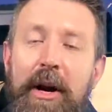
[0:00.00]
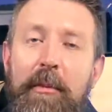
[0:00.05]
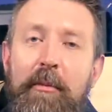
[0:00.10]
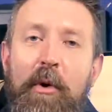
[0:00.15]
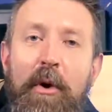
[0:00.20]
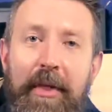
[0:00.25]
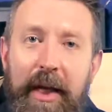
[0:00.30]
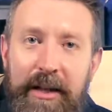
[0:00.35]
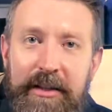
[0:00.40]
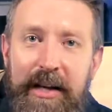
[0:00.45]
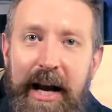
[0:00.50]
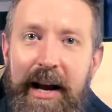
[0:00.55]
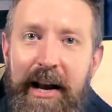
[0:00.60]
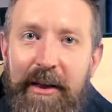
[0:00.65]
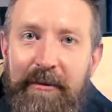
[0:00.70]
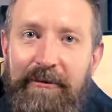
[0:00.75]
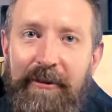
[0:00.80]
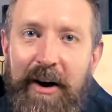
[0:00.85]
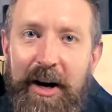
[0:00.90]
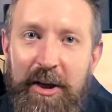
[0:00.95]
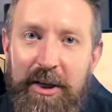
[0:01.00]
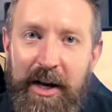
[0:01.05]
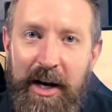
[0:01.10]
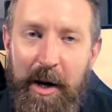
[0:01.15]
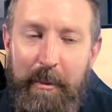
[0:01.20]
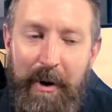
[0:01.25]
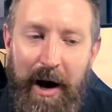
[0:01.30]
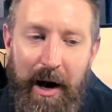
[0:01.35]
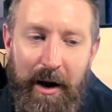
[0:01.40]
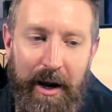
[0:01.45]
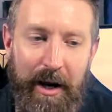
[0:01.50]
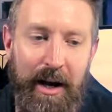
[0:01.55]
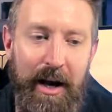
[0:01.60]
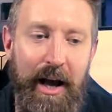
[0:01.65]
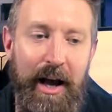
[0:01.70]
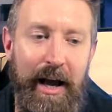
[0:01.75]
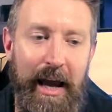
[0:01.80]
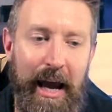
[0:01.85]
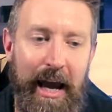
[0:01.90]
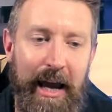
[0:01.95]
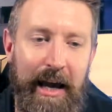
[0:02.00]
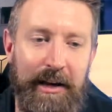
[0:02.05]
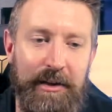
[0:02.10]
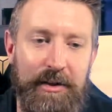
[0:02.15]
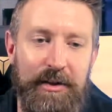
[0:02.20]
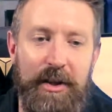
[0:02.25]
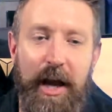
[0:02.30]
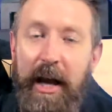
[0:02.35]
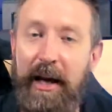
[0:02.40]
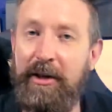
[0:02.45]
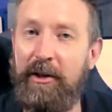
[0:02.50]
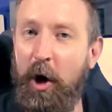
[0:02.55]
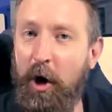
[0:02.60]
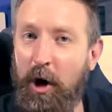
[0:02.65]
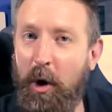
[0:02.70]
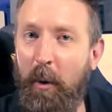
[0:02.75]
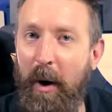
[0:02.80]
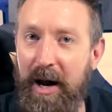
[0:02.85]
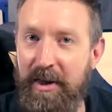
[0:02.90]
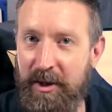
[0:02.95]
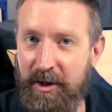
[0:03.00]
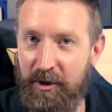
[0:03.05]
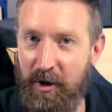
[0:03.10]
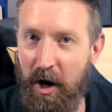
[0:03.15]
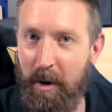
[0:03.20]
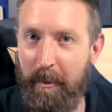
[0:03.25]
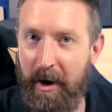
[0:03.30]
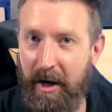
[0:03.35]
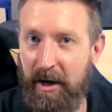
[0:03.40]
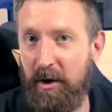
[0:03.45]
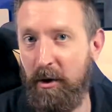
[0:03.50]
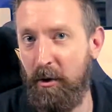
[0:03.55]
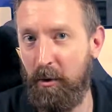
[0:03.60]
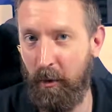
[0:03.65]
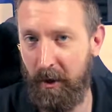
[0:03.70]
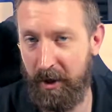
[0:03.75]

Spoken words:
anymore. That's kind of the funny thing about it is they took away the start menu in